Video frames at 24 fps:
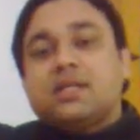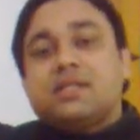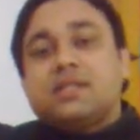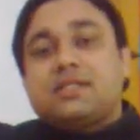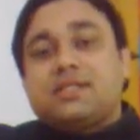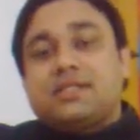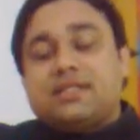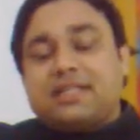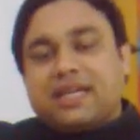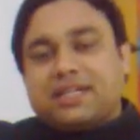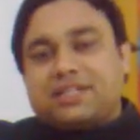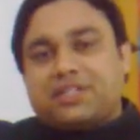
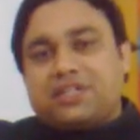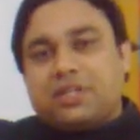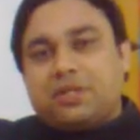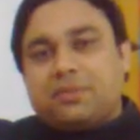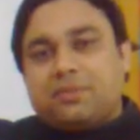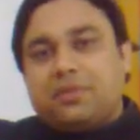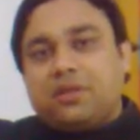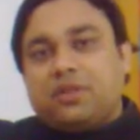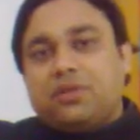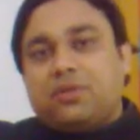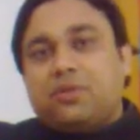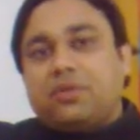Section
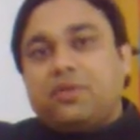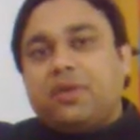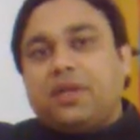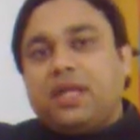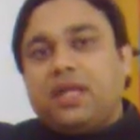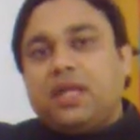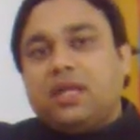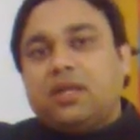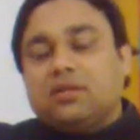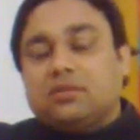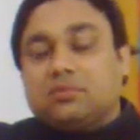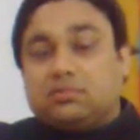number
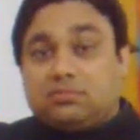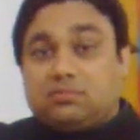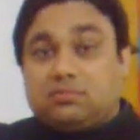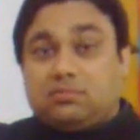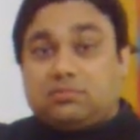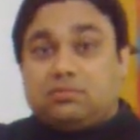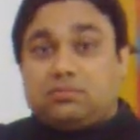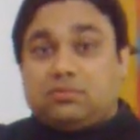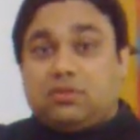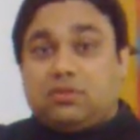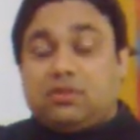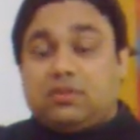3,
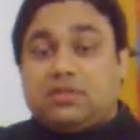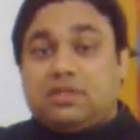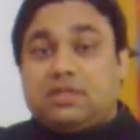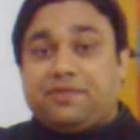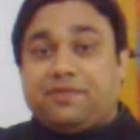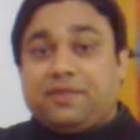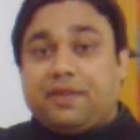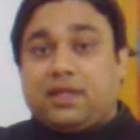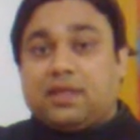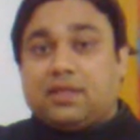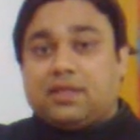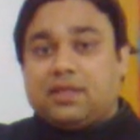more
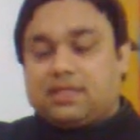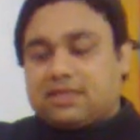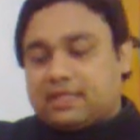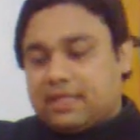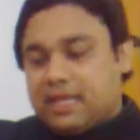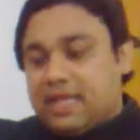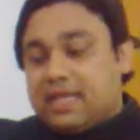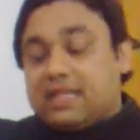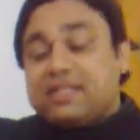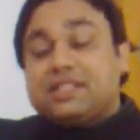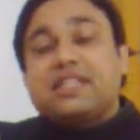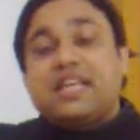difficult.
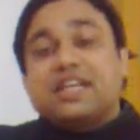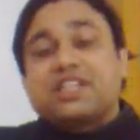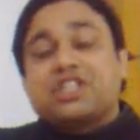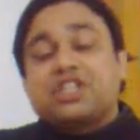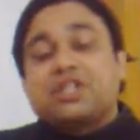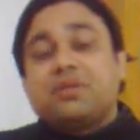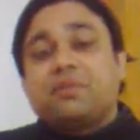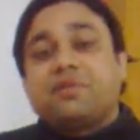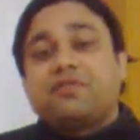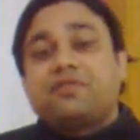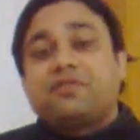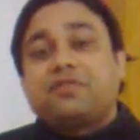
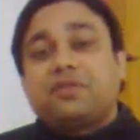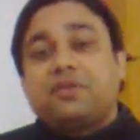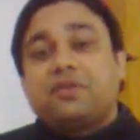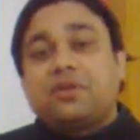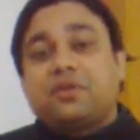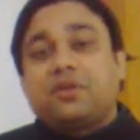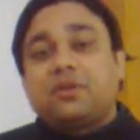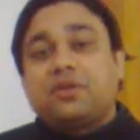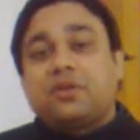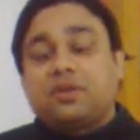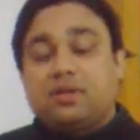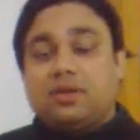Section number
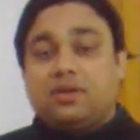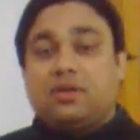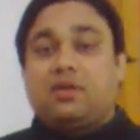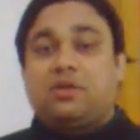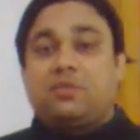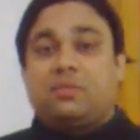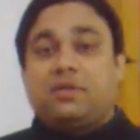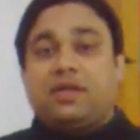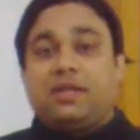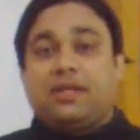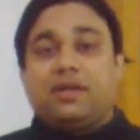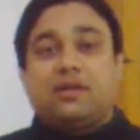4,
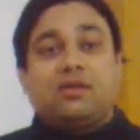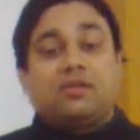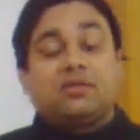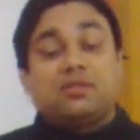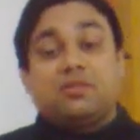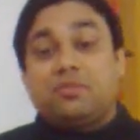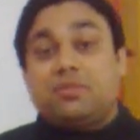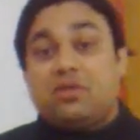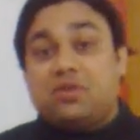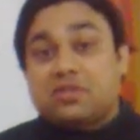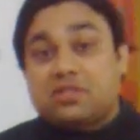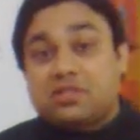oh my
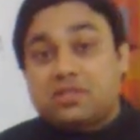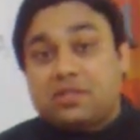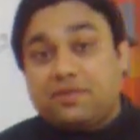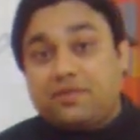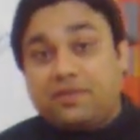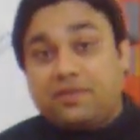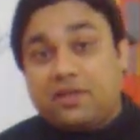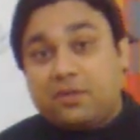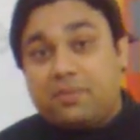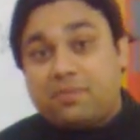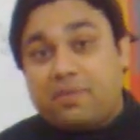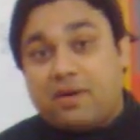god, the most
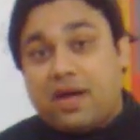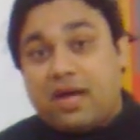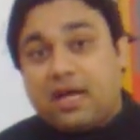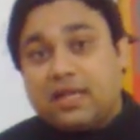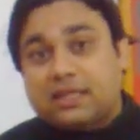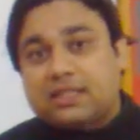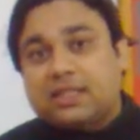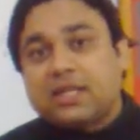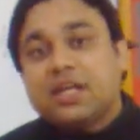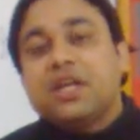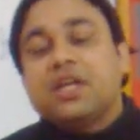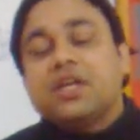difficult
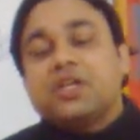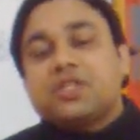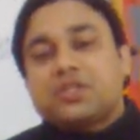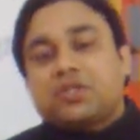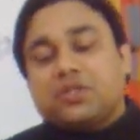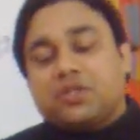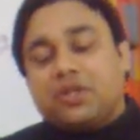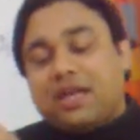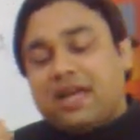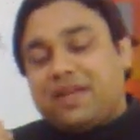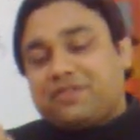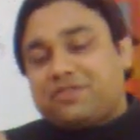part.
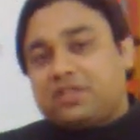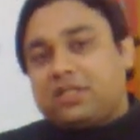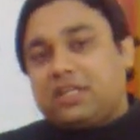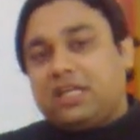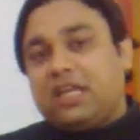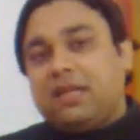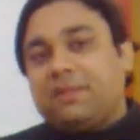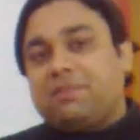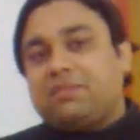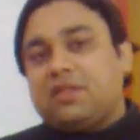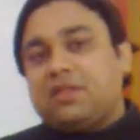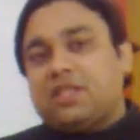So you have to
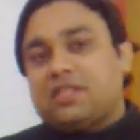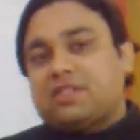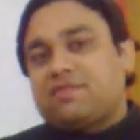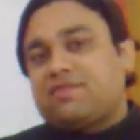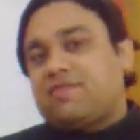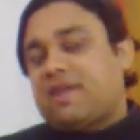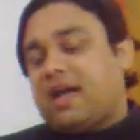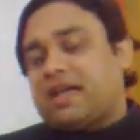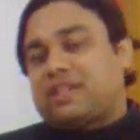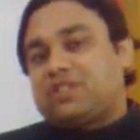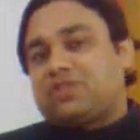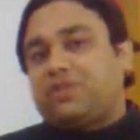keep this
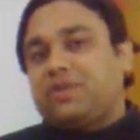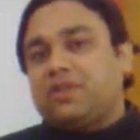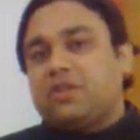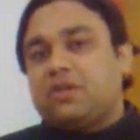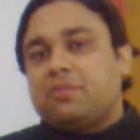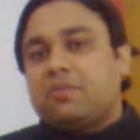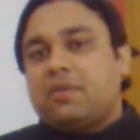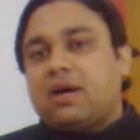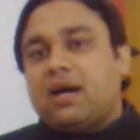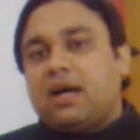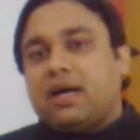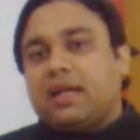factor in
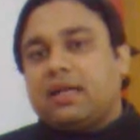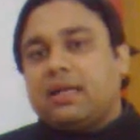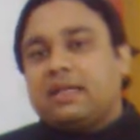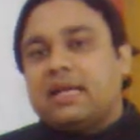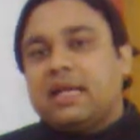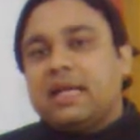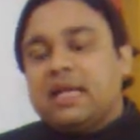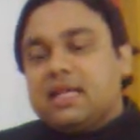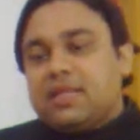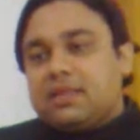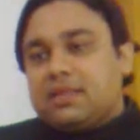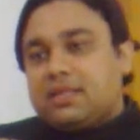your
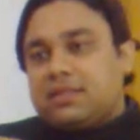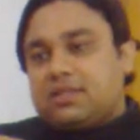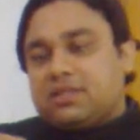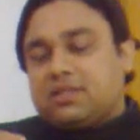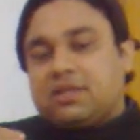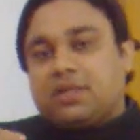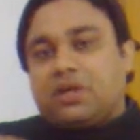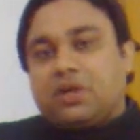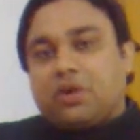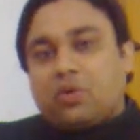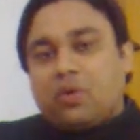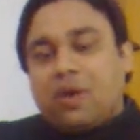mind,
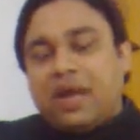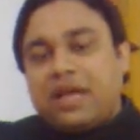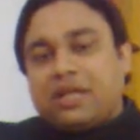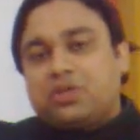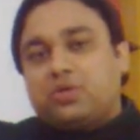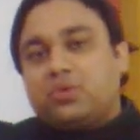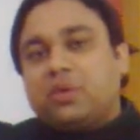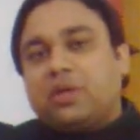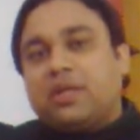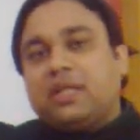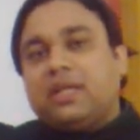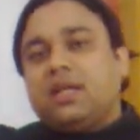that
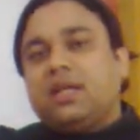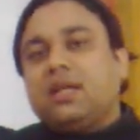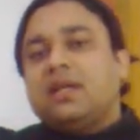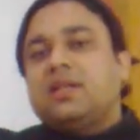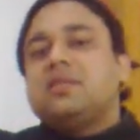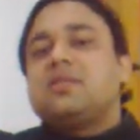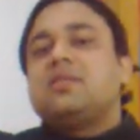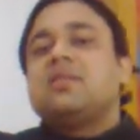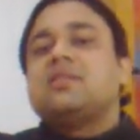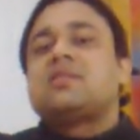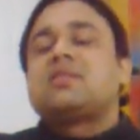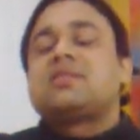
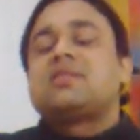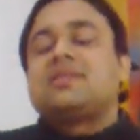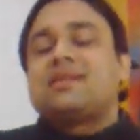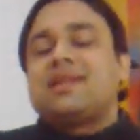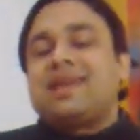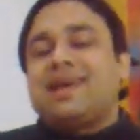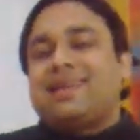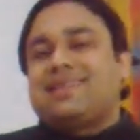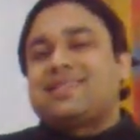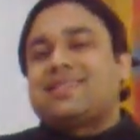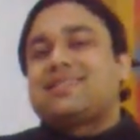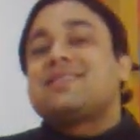gradually this
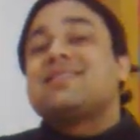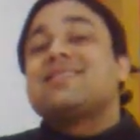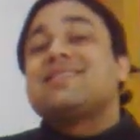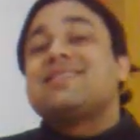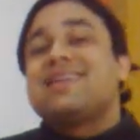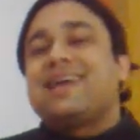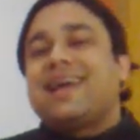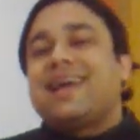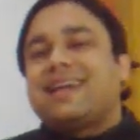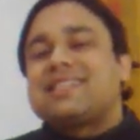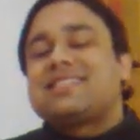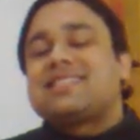test
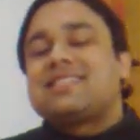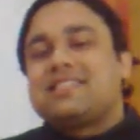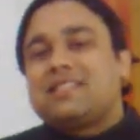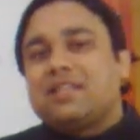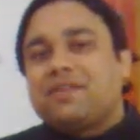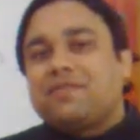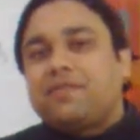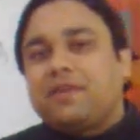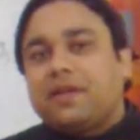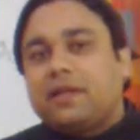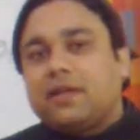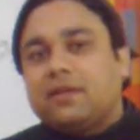gets
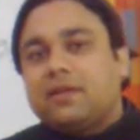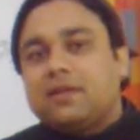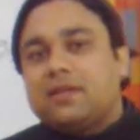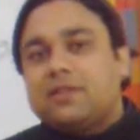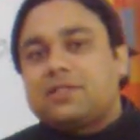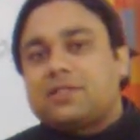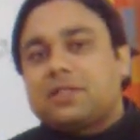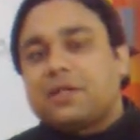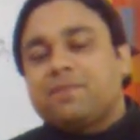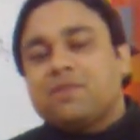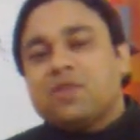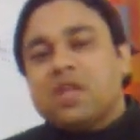
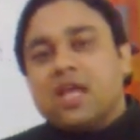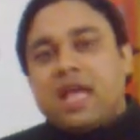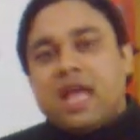difficult.